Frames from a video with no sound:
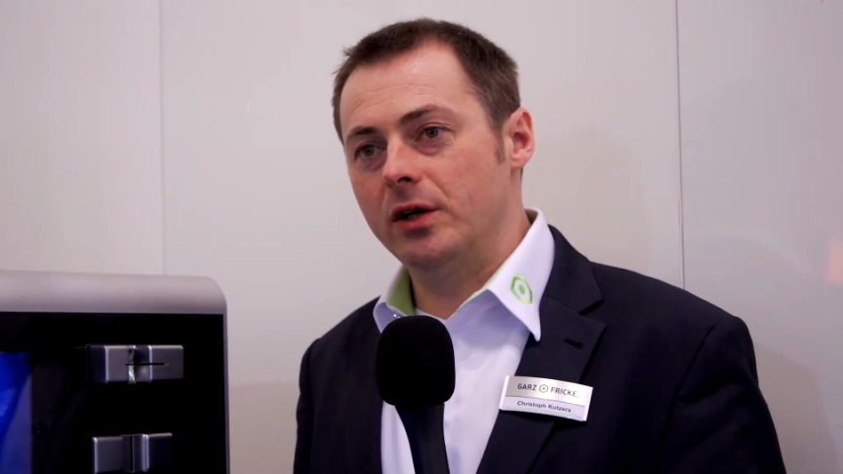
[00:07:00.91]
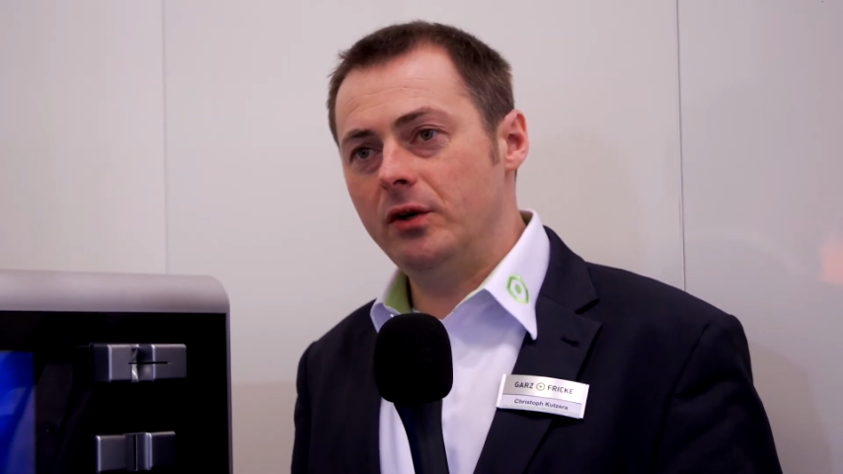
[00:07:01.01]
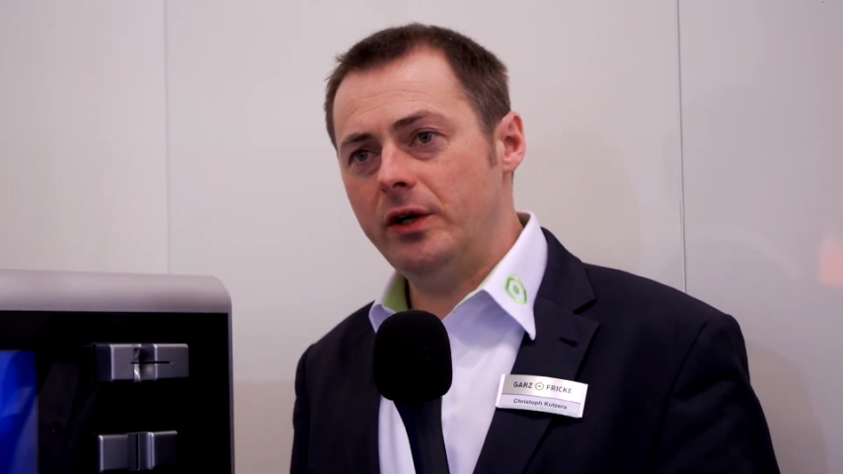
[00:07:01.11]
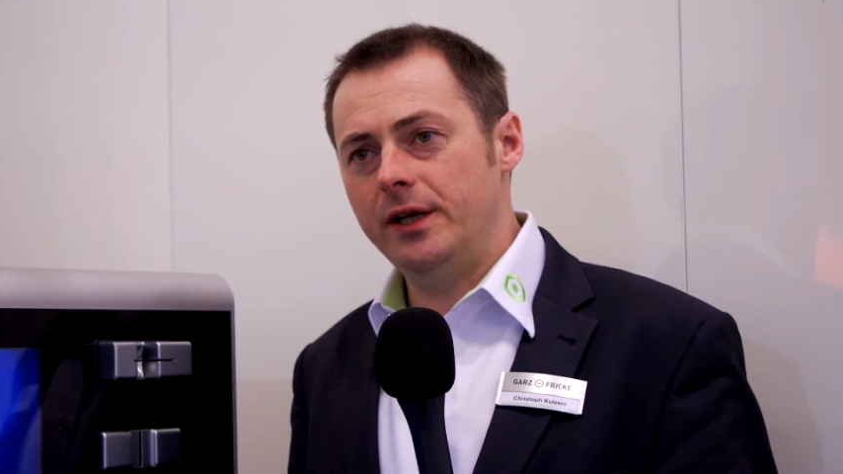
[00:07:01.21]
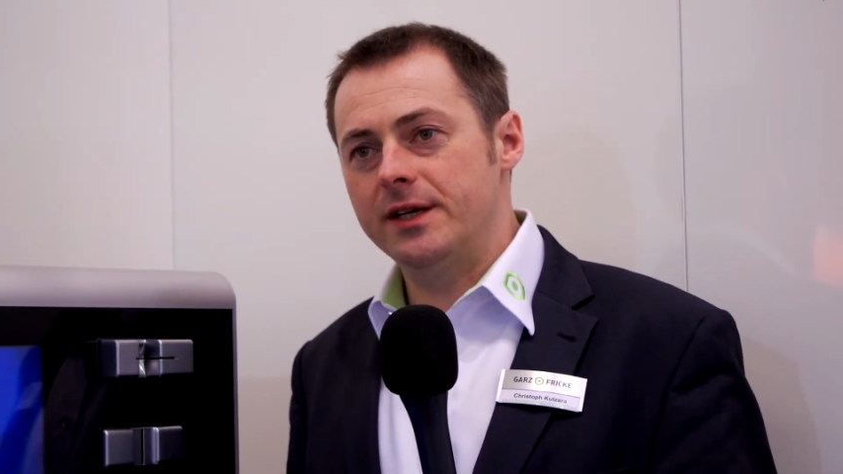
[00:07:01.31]

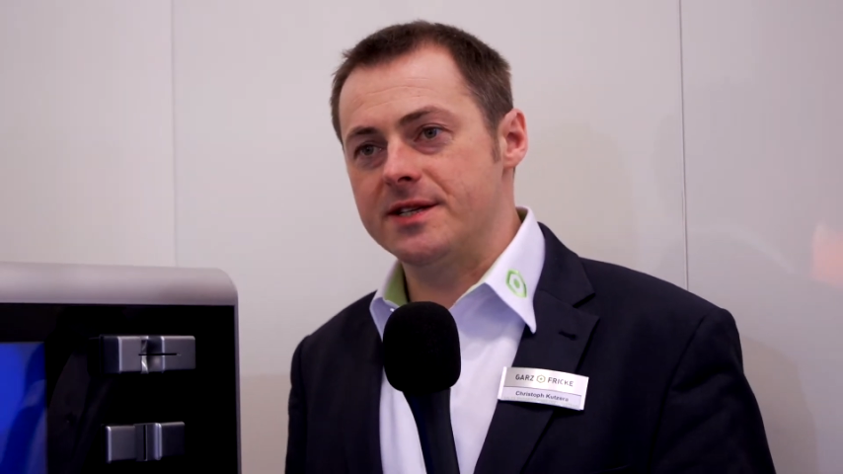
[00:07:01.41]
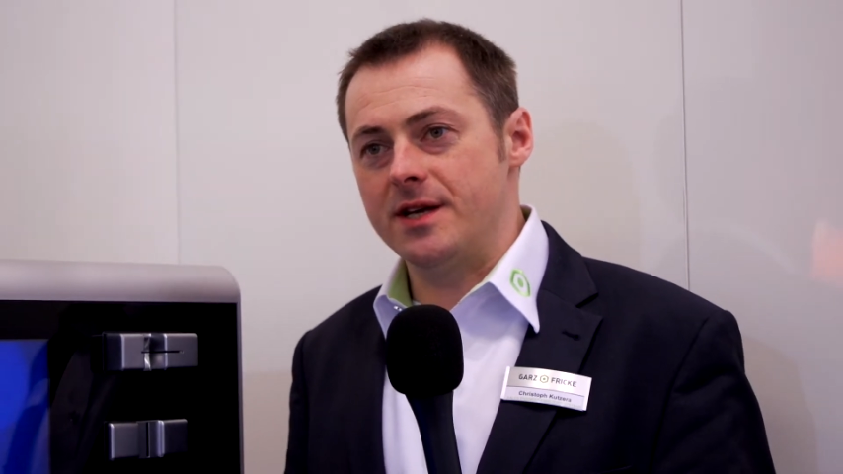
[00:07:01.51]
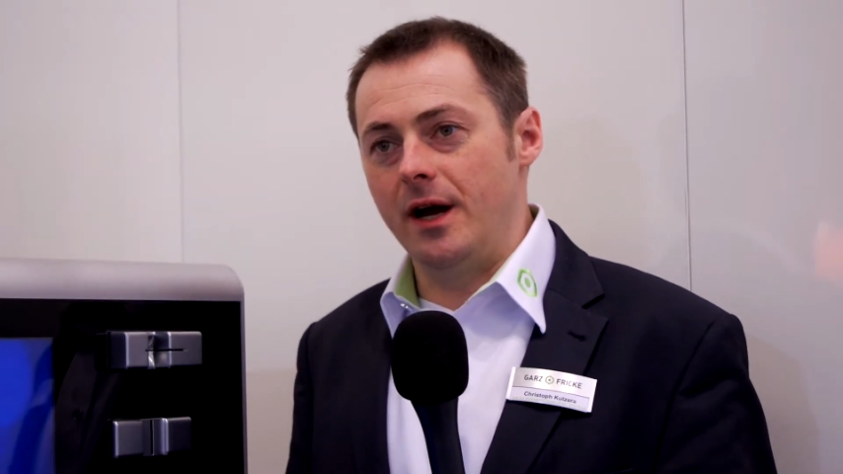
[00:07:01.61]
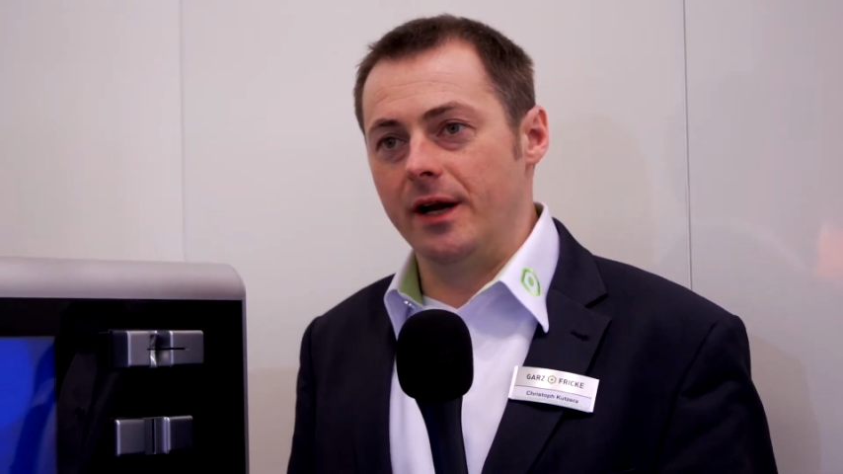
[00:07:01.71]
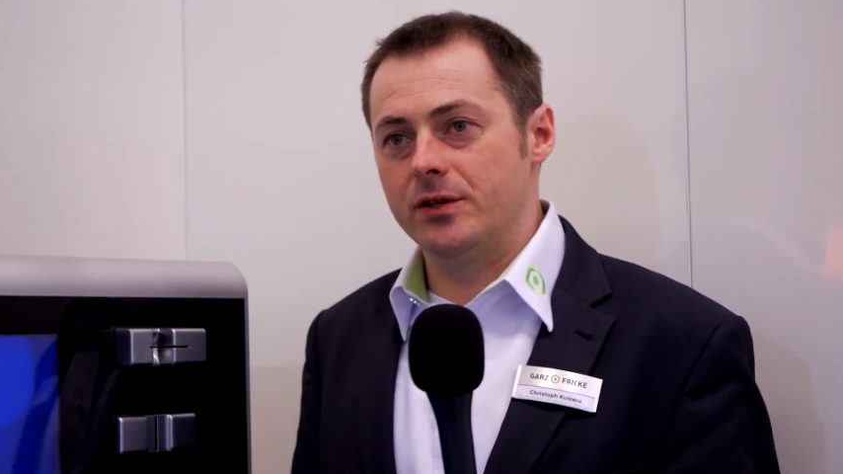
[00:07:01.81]
looking
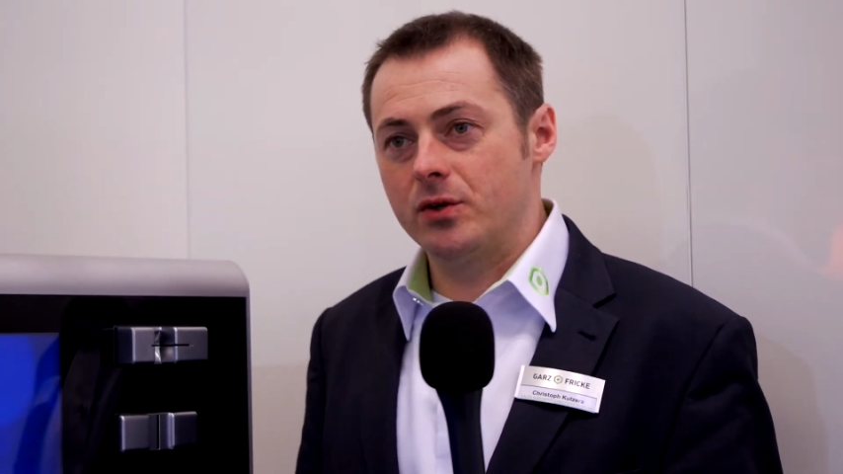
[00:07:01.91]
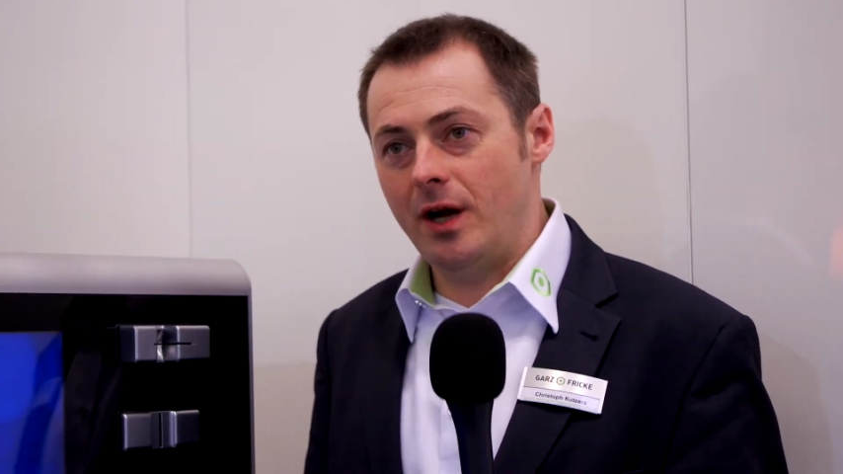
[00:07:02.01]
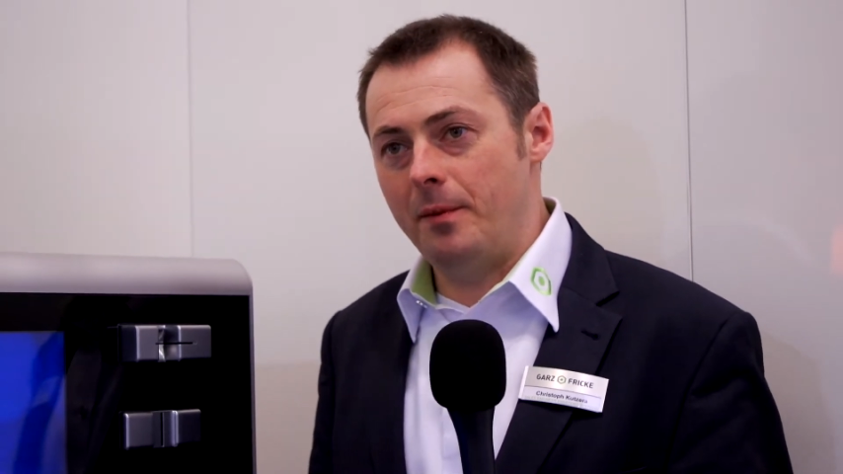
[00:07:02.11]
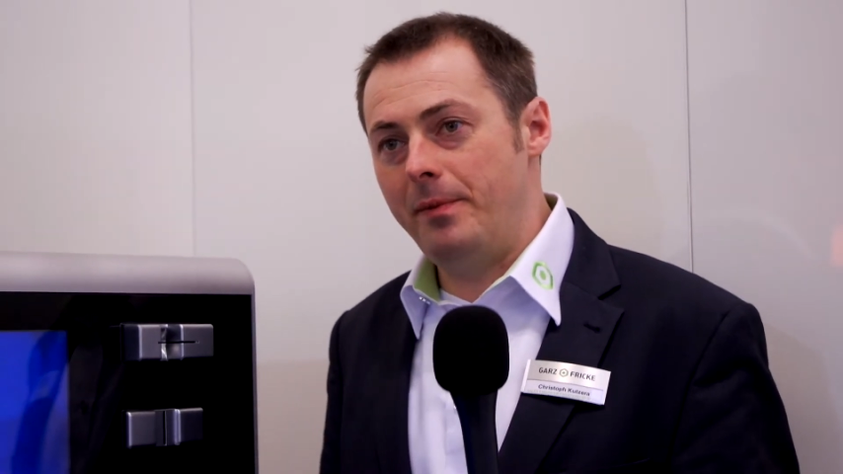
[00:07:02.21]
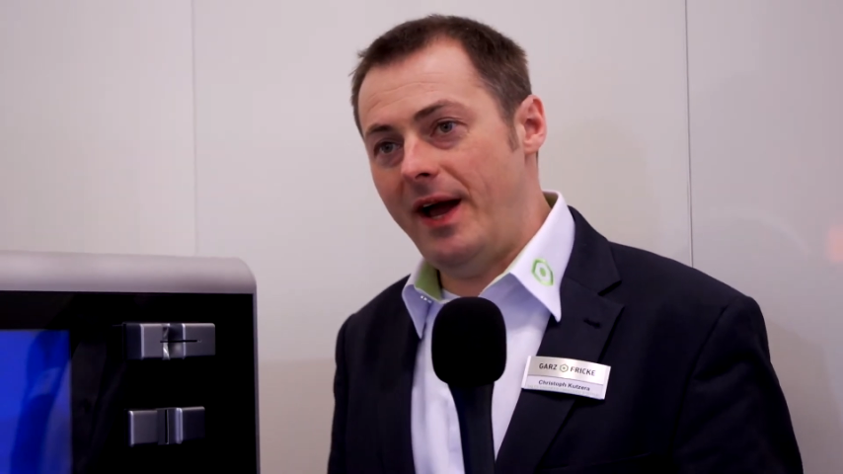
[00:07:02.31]
design to
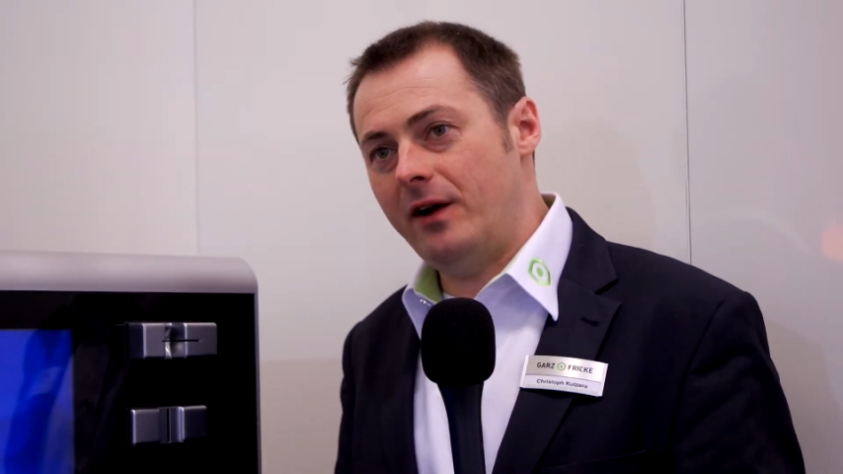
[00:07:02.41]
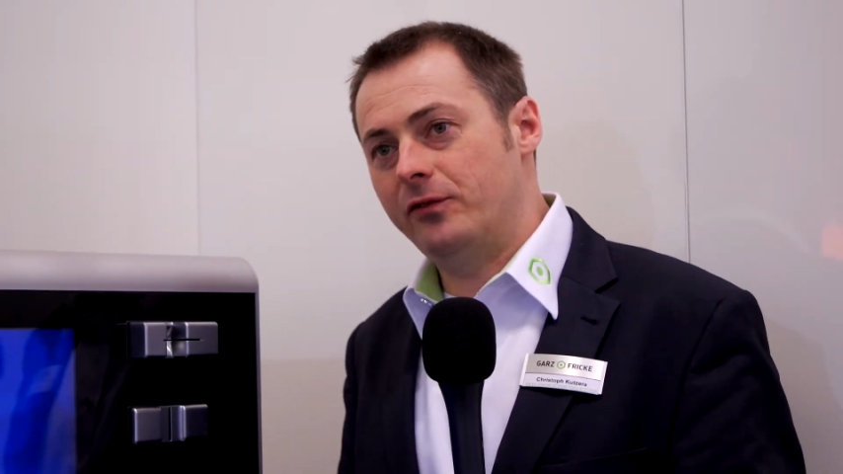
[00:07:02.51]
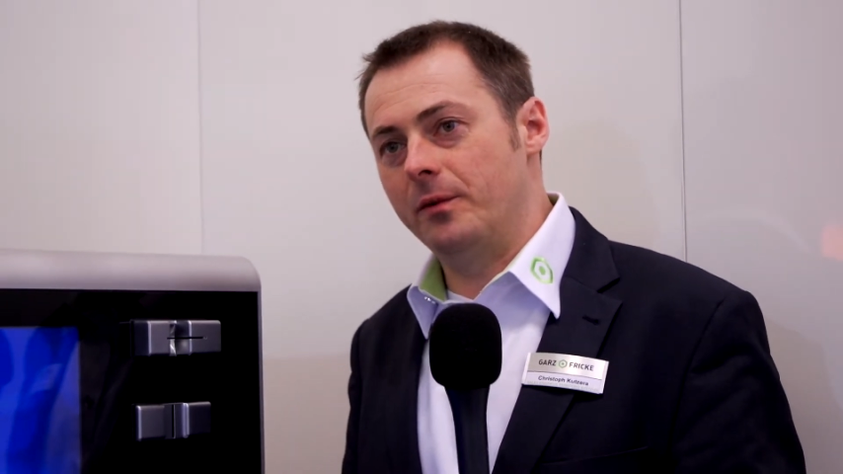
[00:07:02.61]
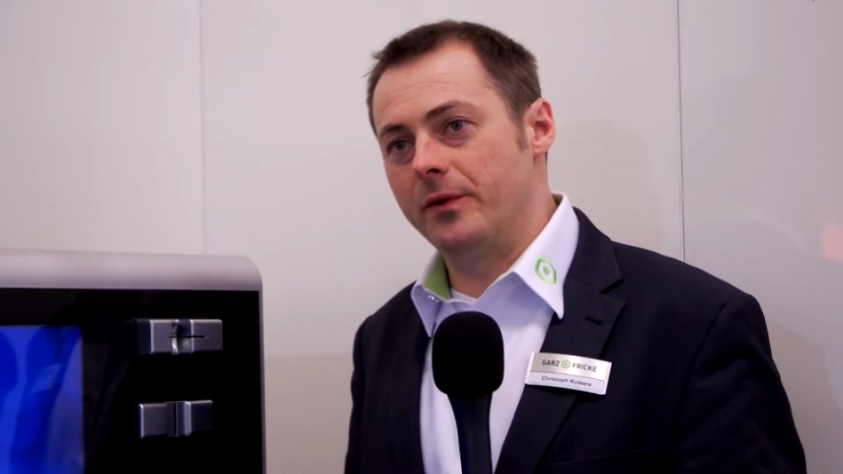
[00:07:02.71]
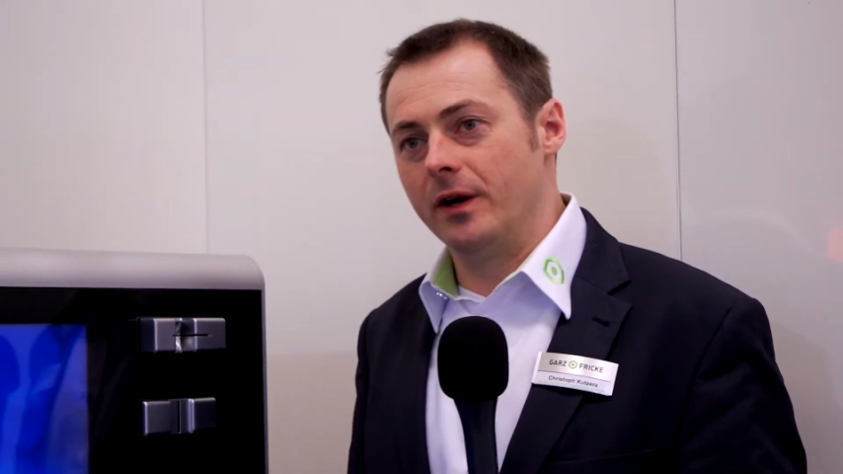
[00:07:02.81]
come back
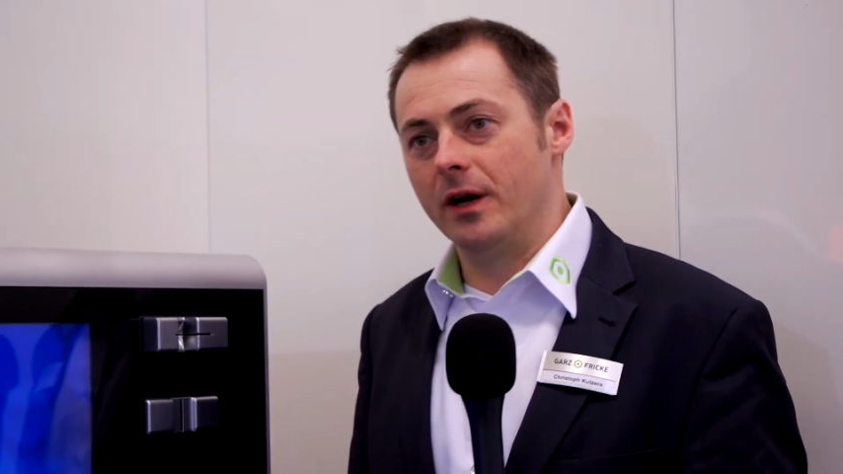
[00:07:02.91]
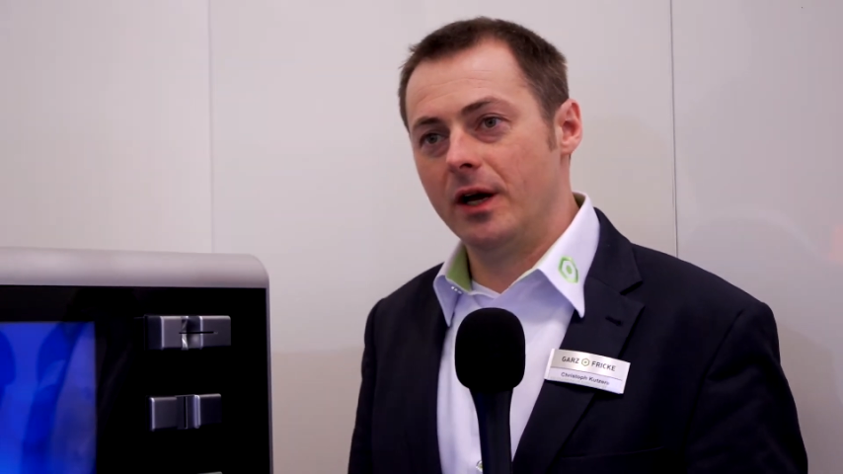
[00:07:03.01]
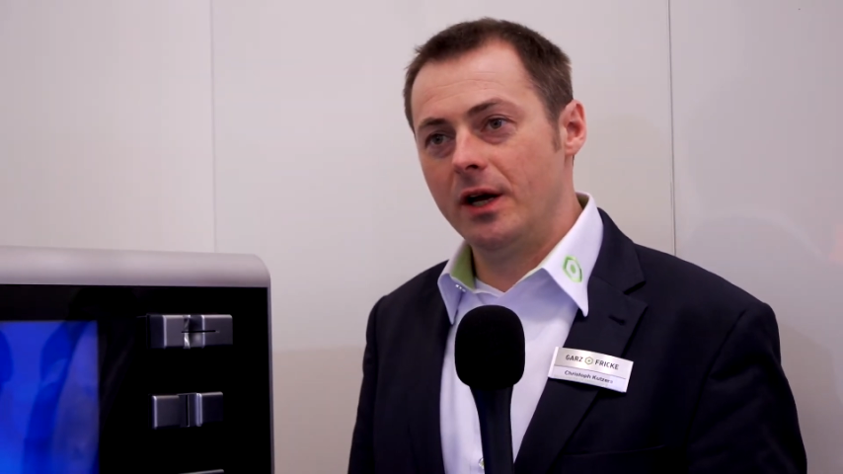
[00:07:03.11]
from the